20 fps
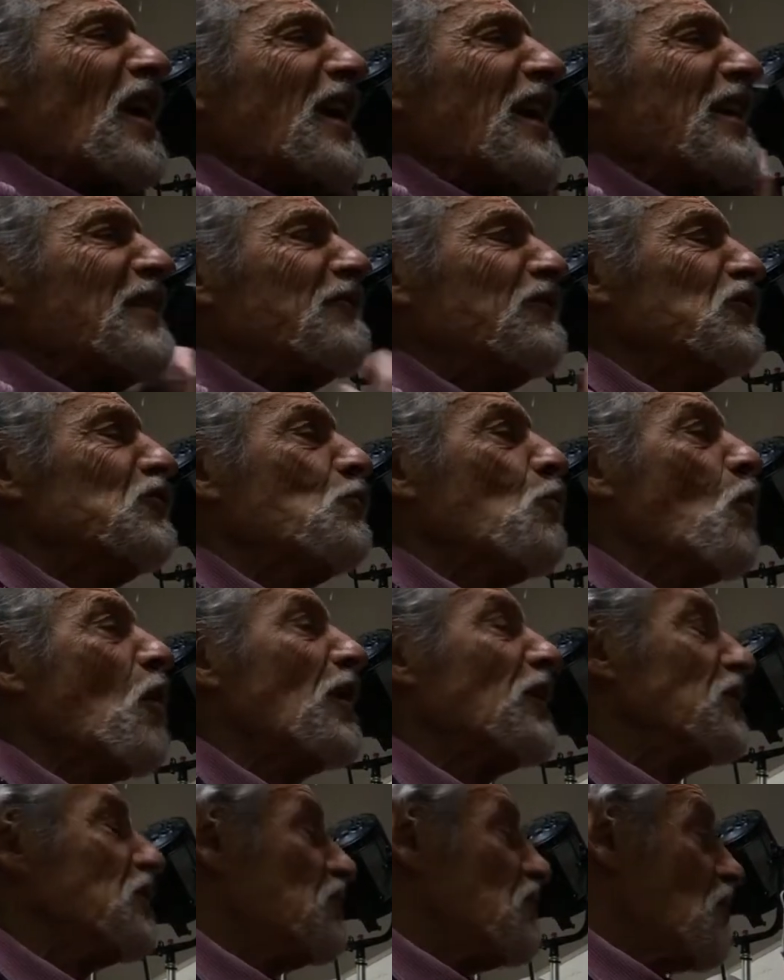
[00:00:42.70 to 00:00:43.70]
If you
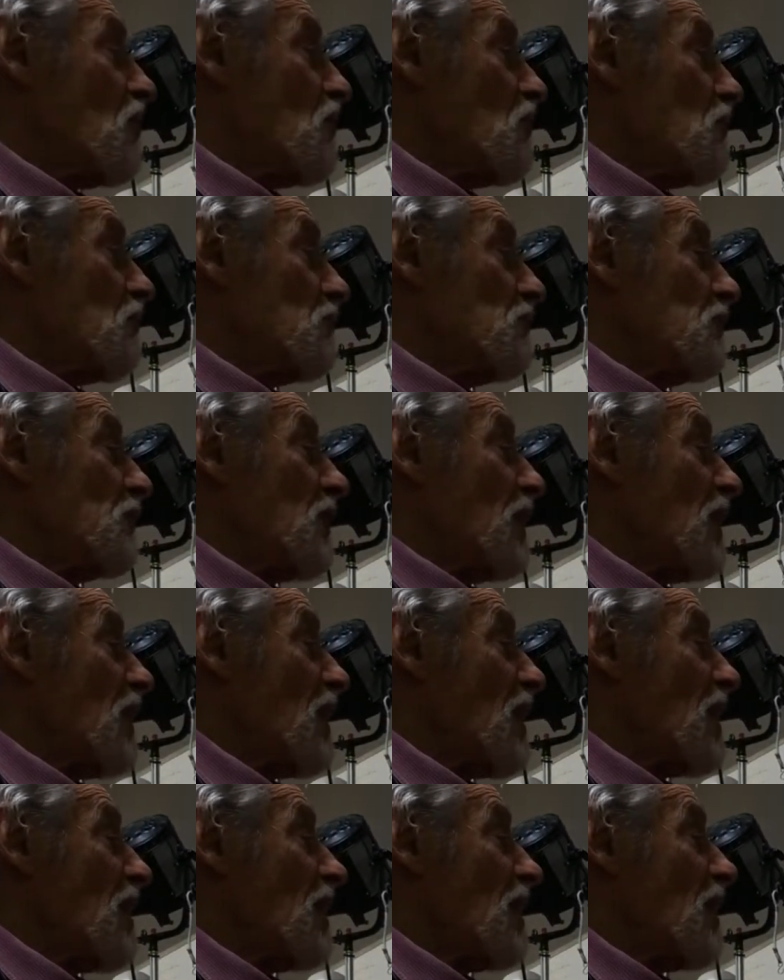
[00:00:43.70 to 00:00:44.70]
want to know
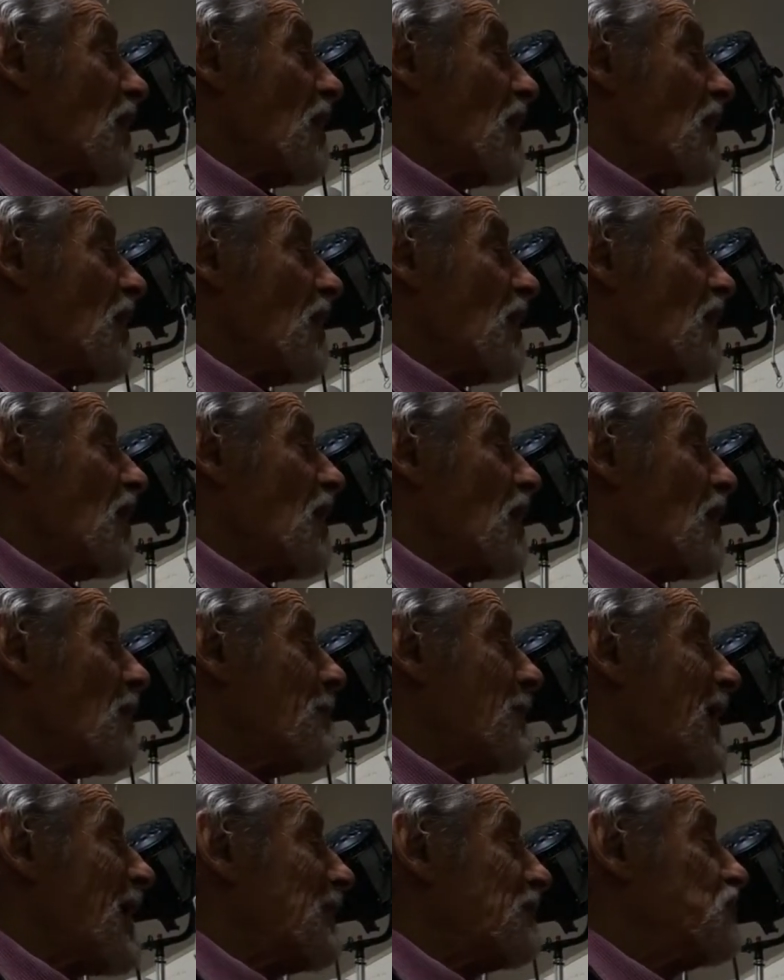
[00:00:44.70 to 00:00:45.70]

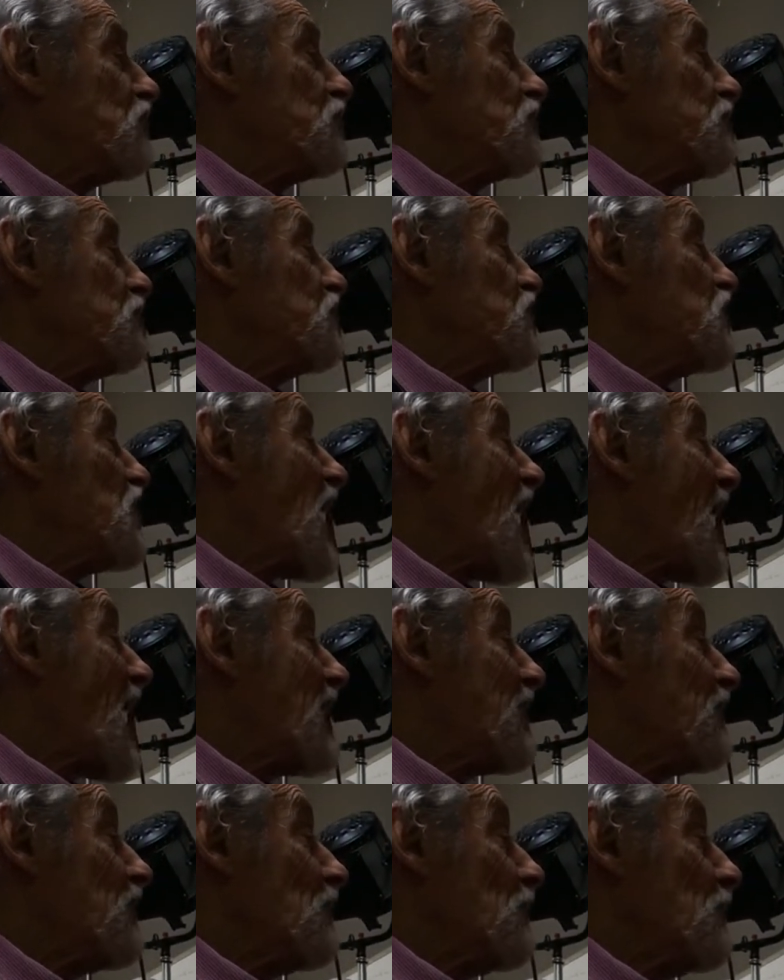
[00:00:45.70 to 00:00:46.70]
about your
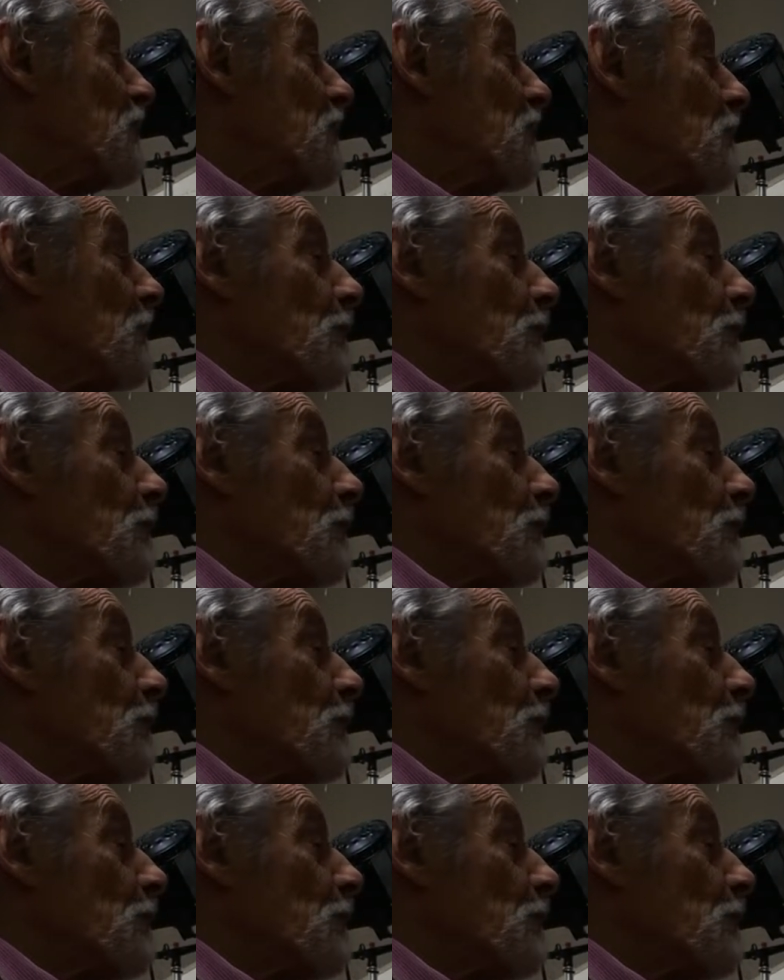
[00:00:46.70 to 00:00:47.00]
shadow,